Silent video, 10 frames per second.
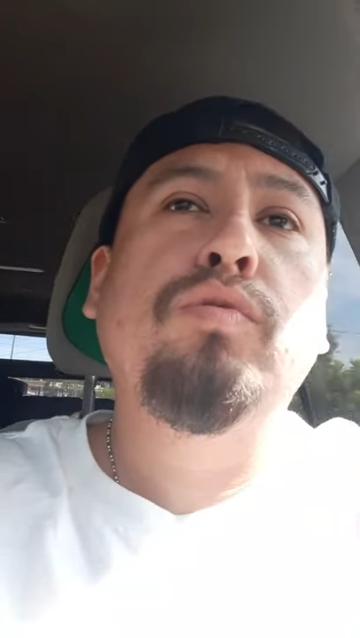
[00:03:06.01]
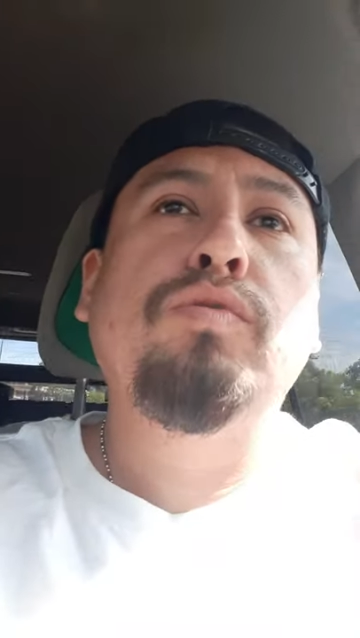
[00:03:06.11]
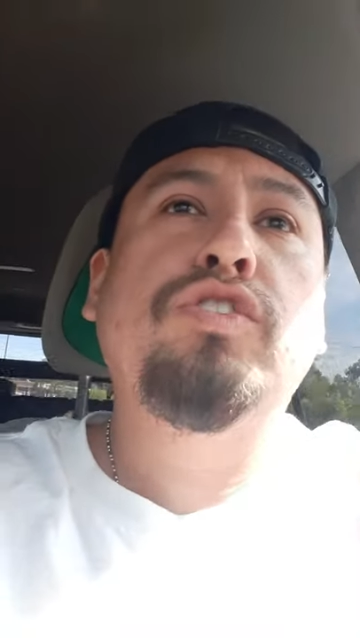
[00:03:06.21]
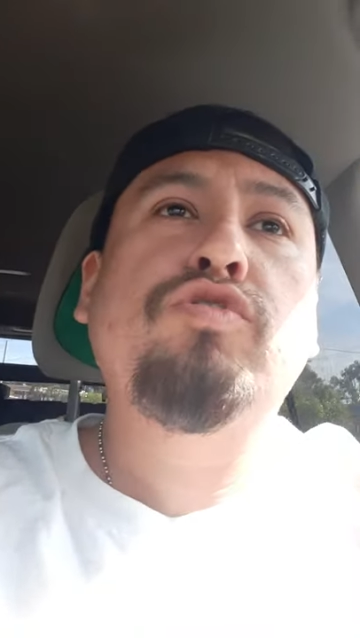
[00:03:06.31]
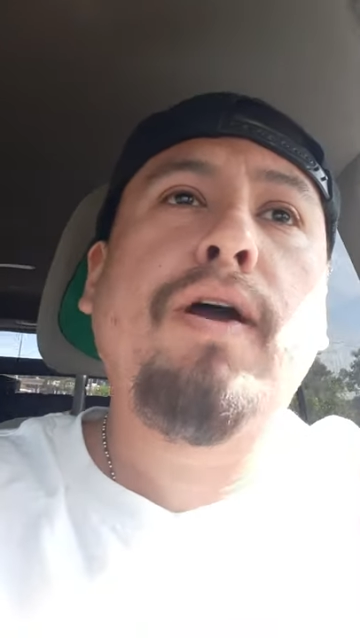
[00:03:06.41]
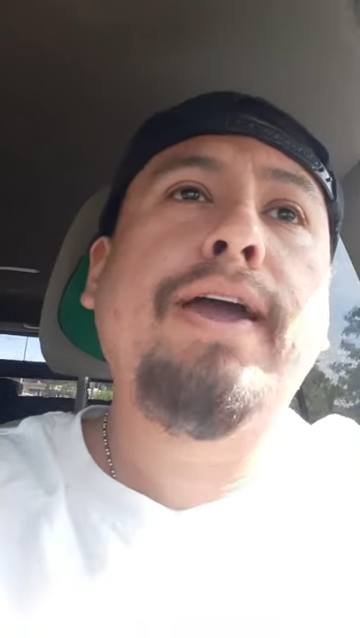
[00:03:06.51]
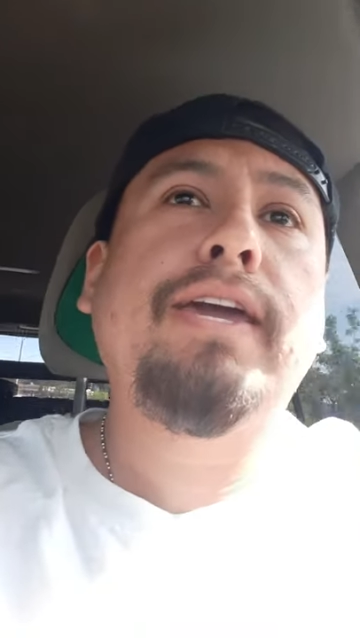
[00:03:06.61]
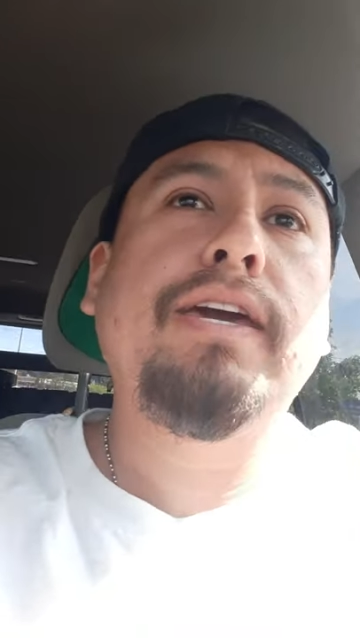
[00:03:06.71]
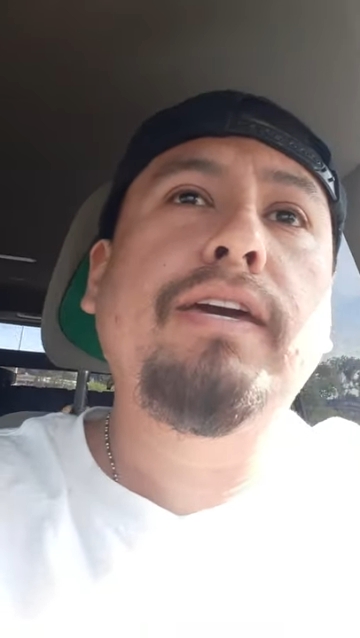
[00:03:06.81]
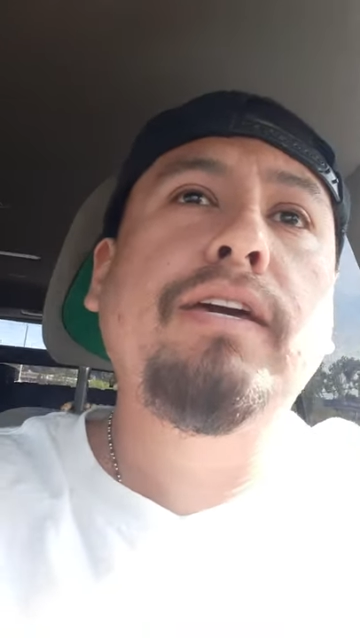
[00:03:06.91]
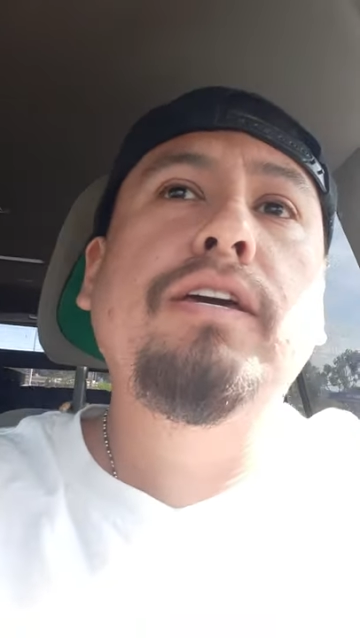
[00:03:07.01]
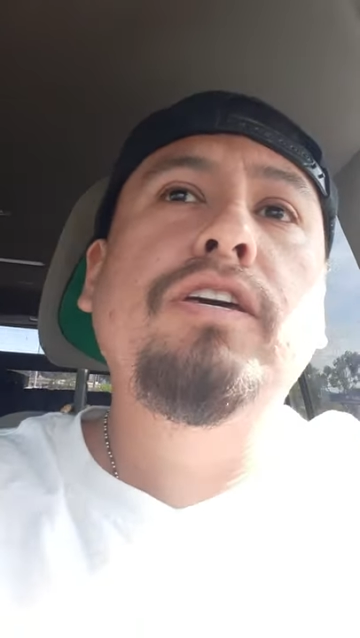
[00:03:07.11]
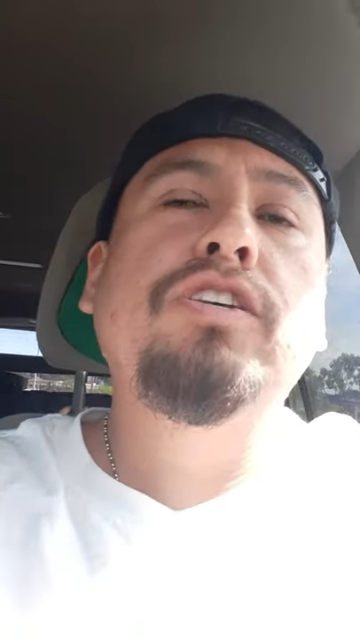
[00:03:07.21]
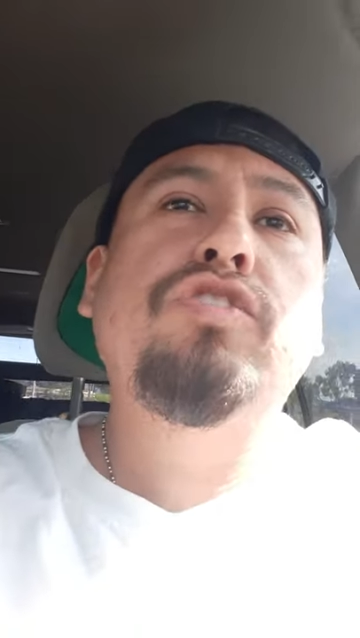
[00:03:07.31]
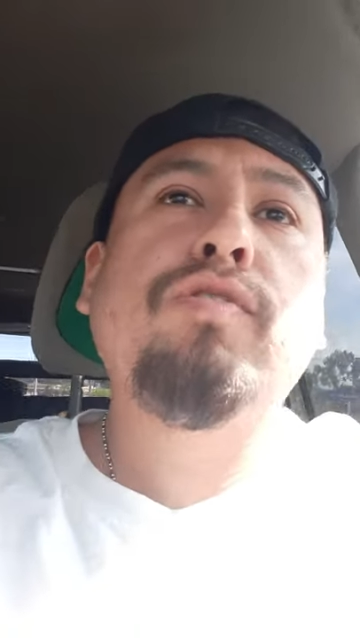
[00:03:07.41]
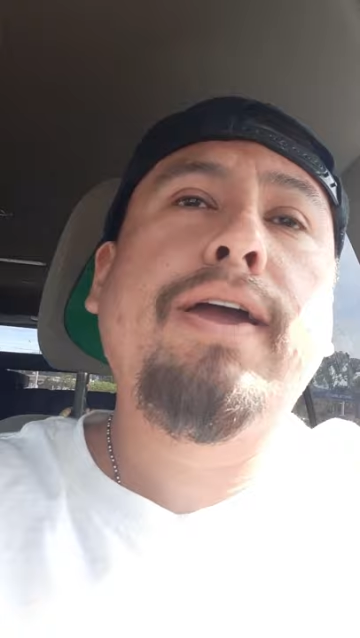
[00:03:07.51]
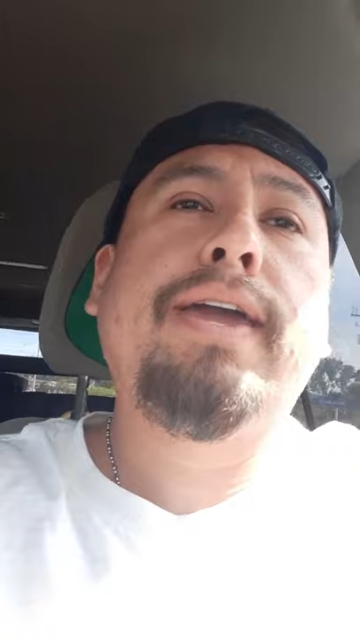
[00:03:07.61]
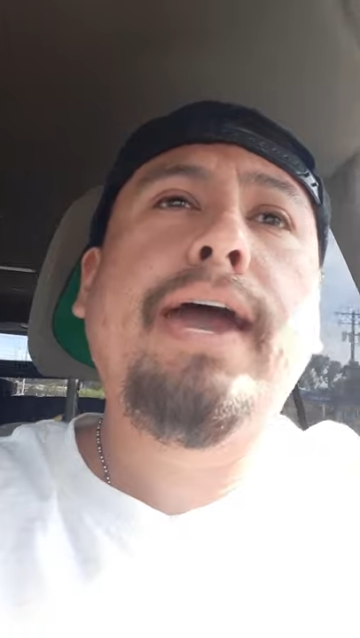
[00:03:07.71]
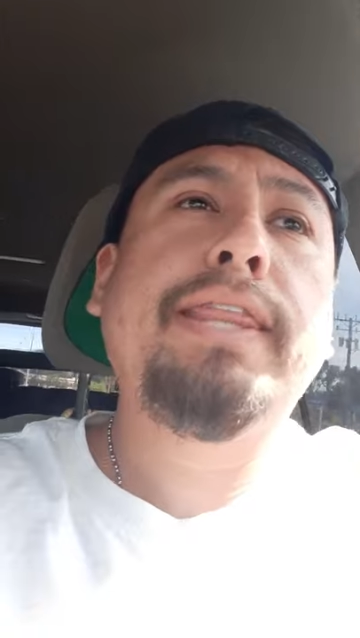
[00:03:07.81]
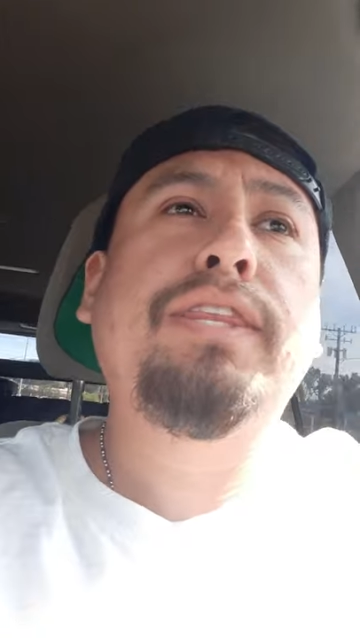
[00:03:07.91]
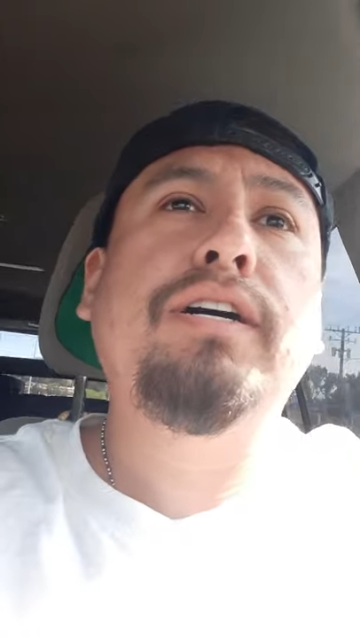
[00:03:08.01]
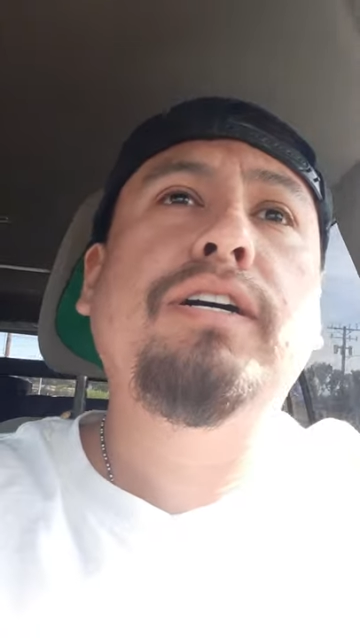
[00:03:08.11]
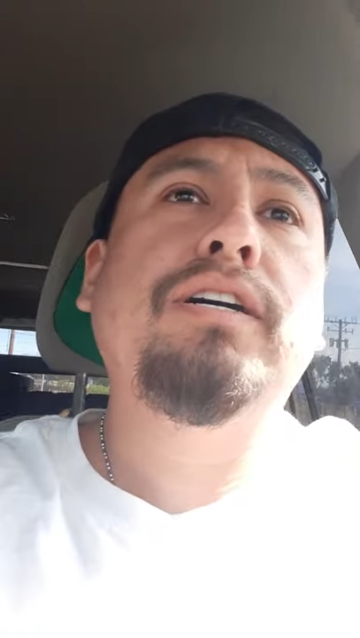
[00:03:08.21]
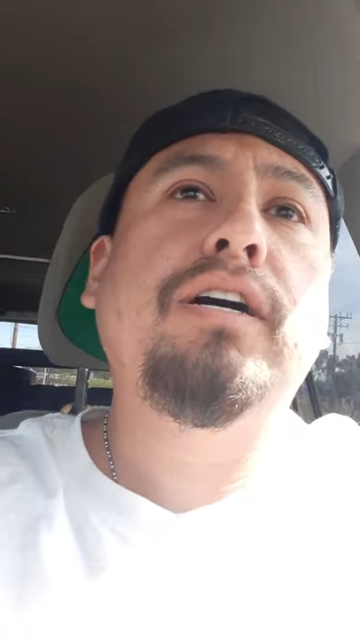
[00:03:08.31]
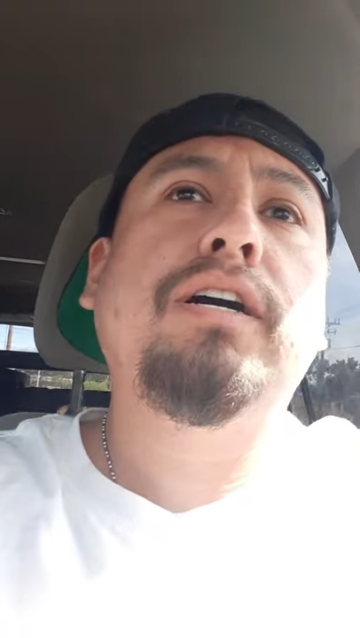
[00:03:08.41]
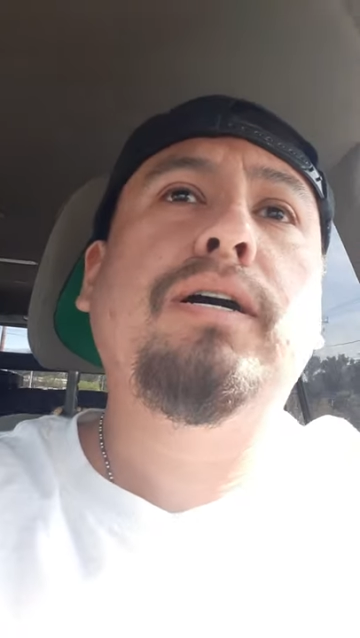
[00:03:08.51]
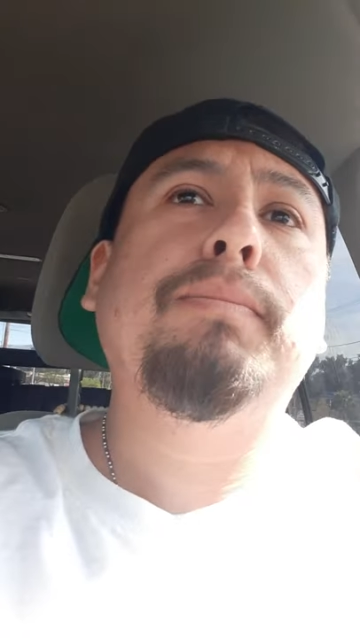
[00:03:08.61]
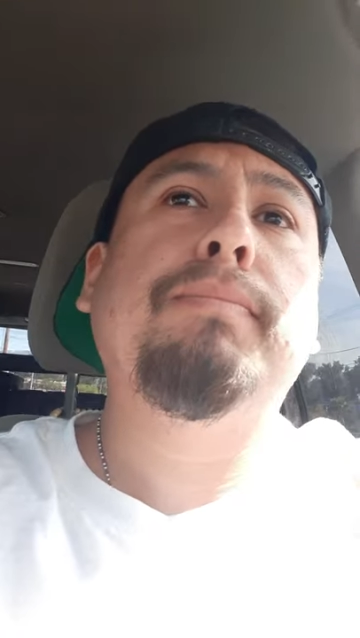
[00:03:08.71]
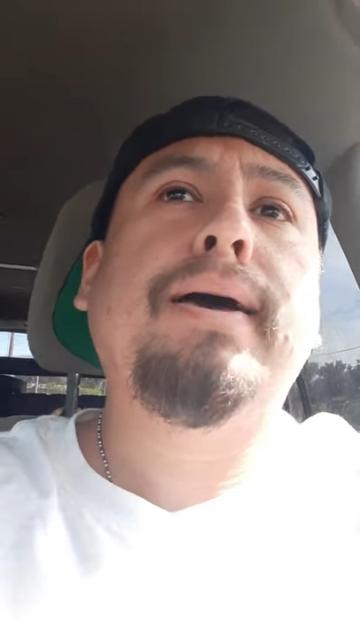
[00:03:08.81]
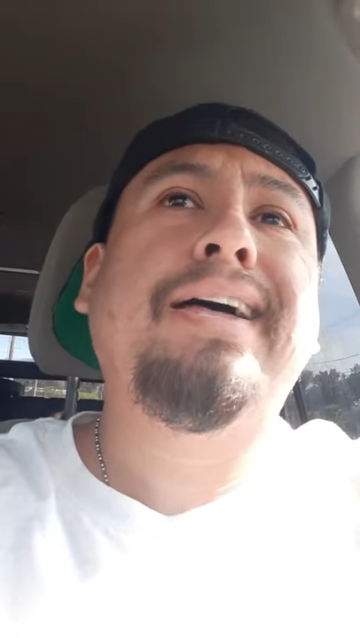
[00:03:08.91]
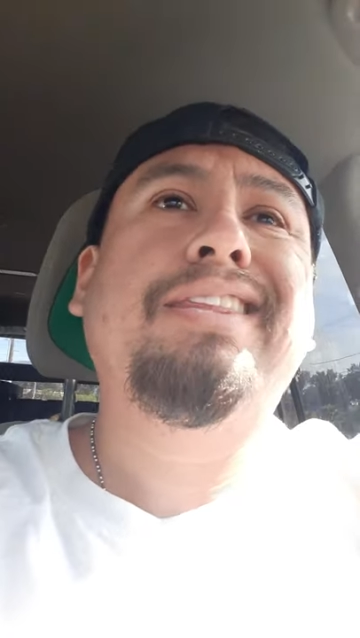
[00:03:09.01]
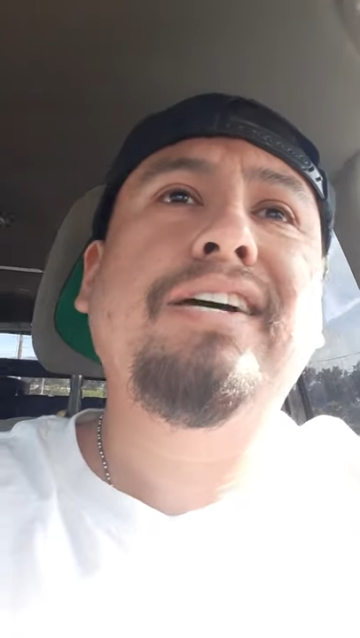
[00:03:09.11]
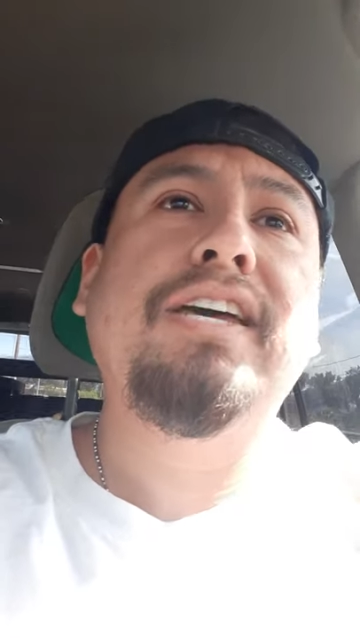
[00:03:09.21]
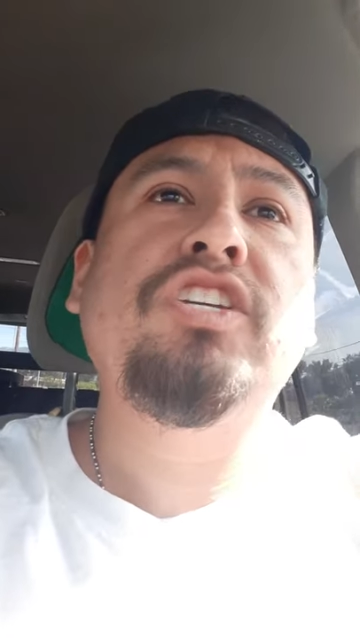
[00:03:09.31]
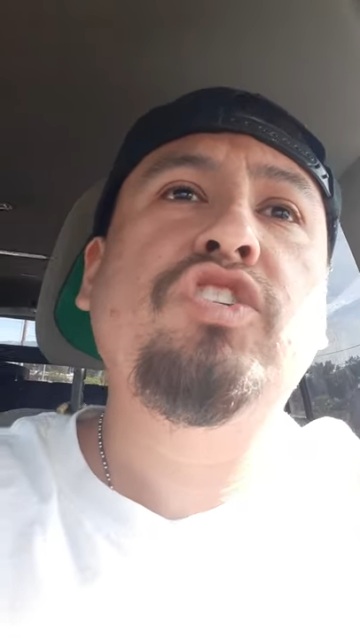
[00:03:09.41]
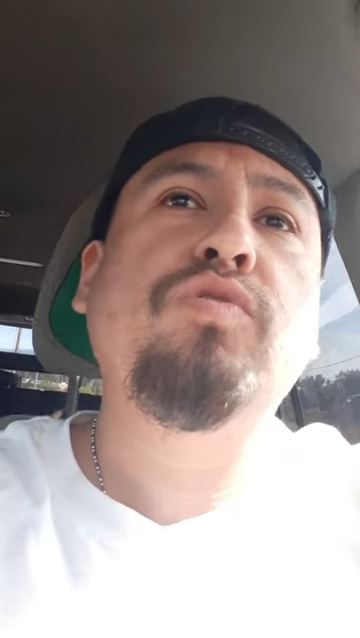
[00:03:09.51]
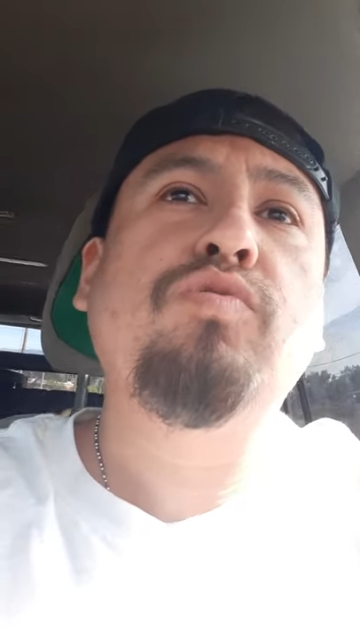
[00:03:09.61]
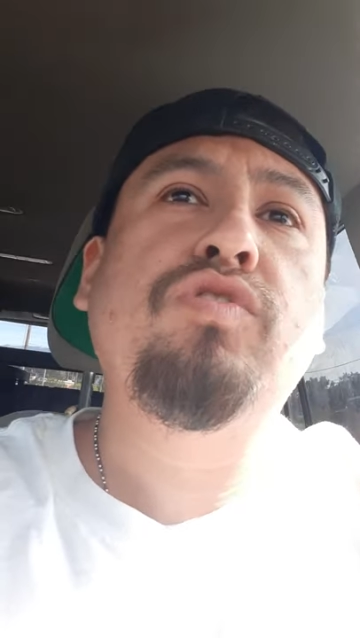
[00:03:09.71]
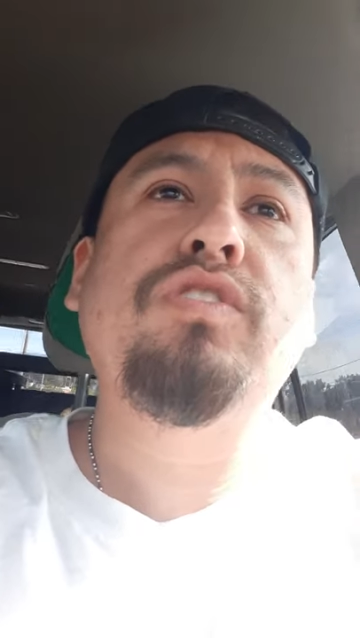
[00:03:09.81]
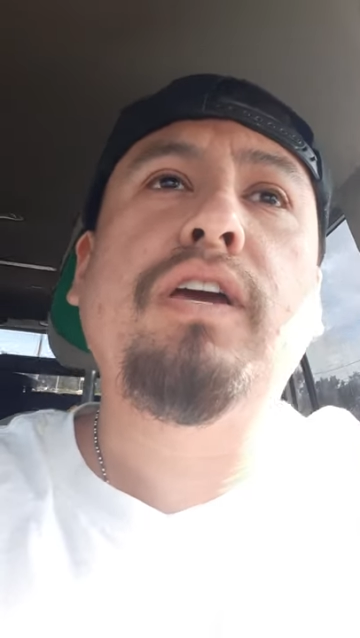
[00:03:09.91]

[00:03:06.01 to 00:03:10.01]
strike at the issues